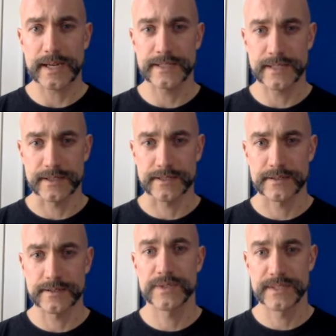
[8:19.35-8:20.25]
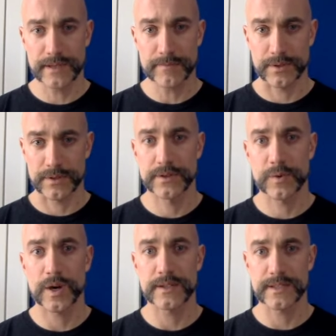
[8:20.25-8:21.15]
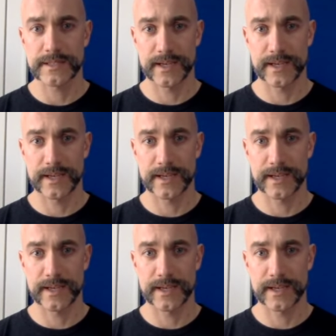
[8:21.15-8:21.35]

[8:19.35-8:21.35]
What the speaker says: ideas resemble the qualities